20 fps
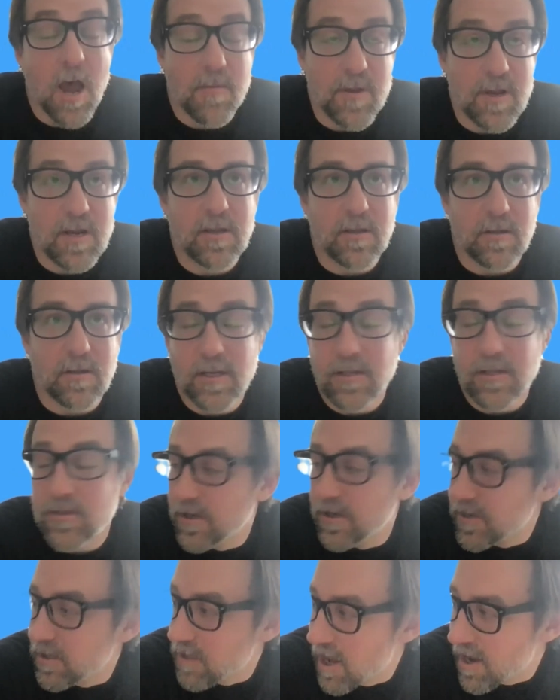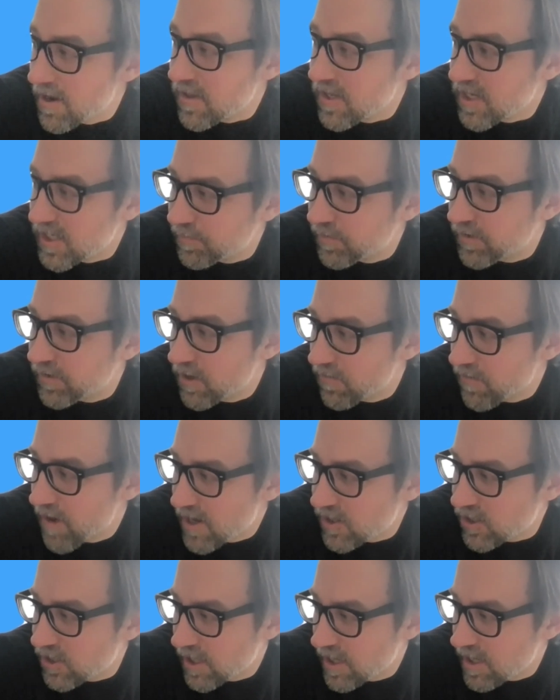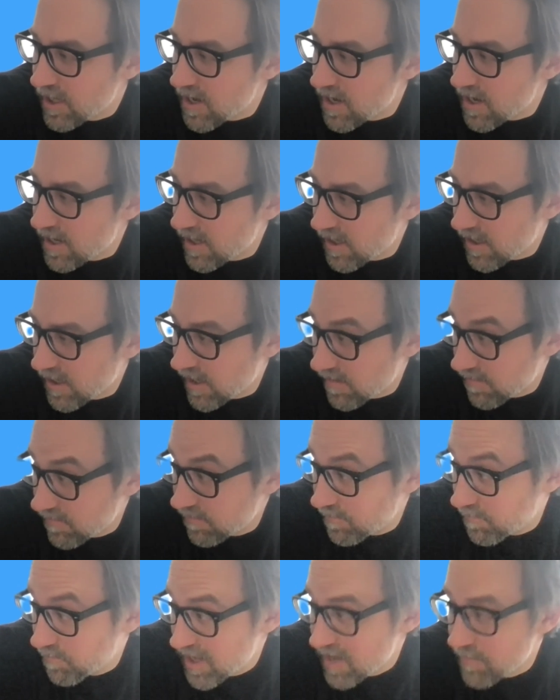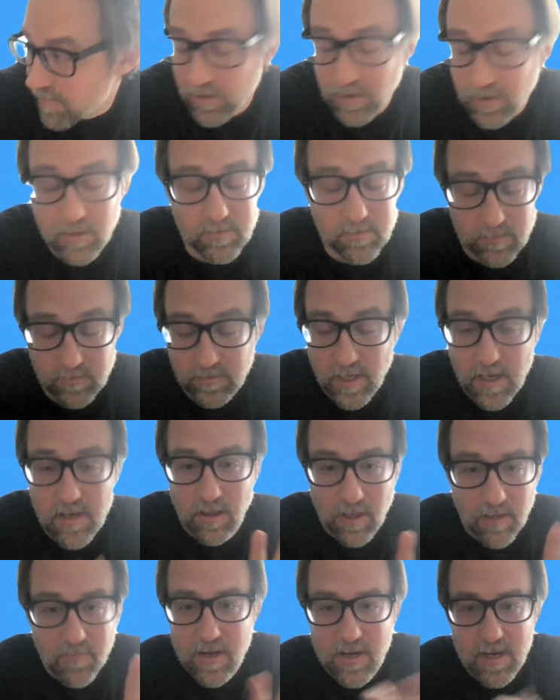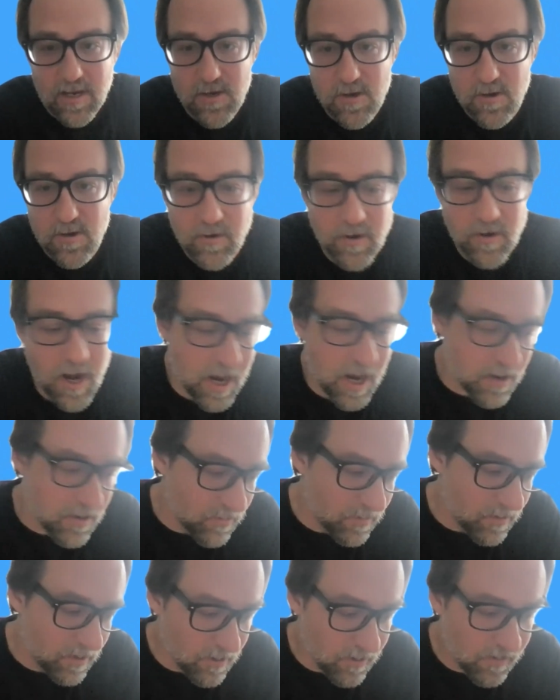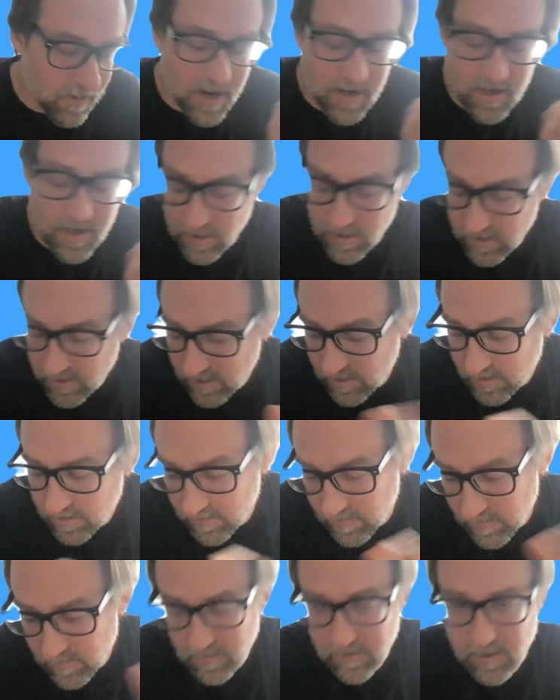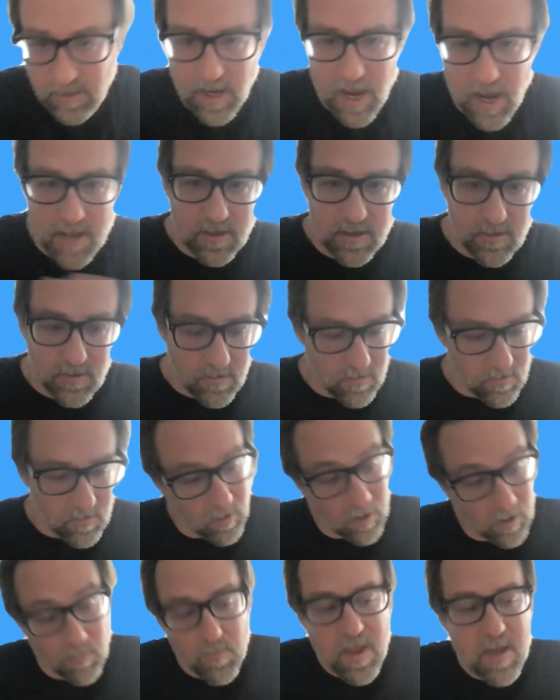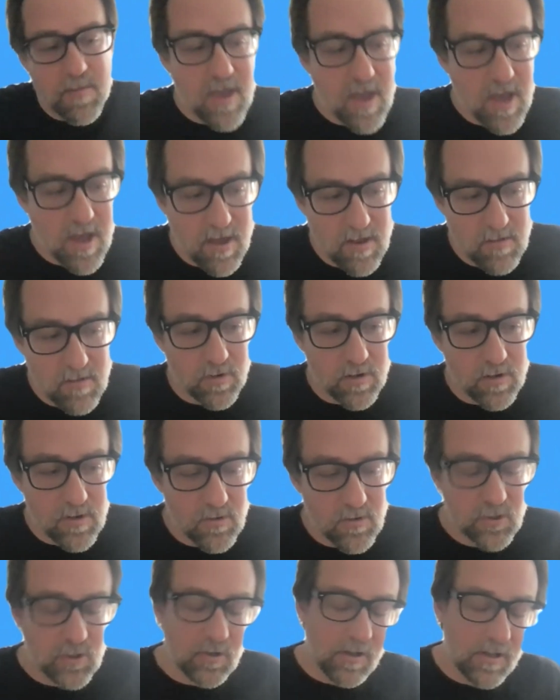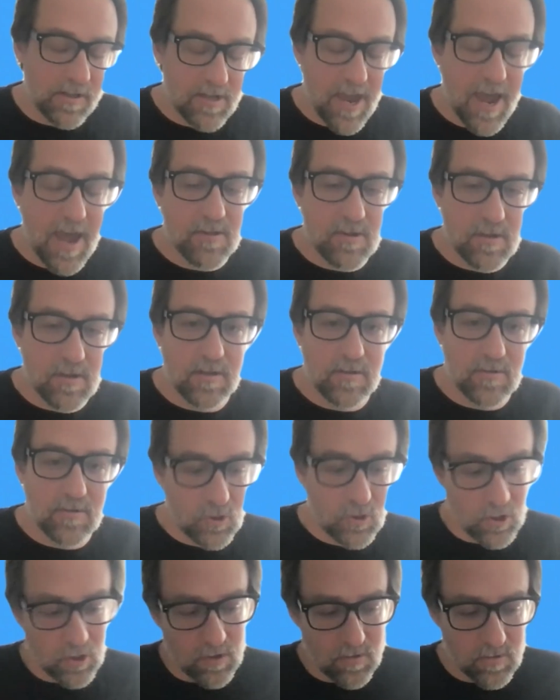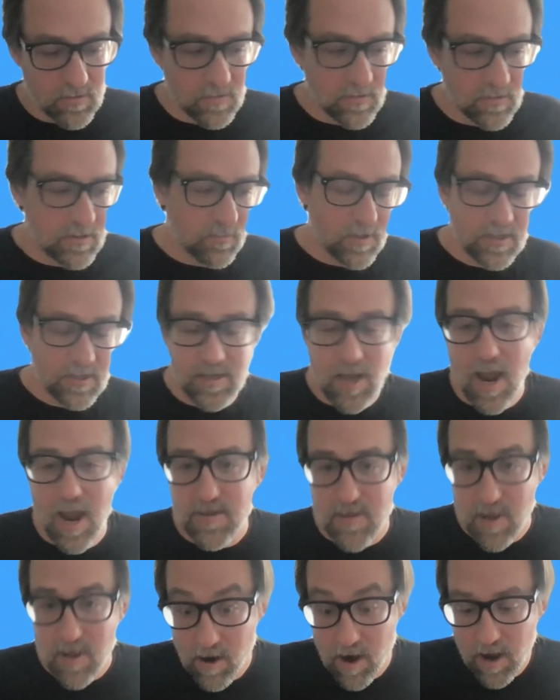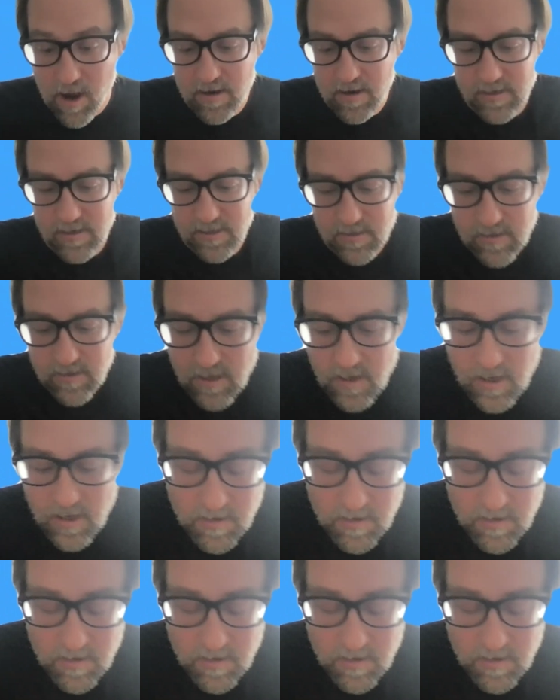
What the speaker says: I mean, he turned a lot of these pro-Russian people living in Ukraine who were Ukrainians to had to, or maybe were neutral to had to choose which side they're on, and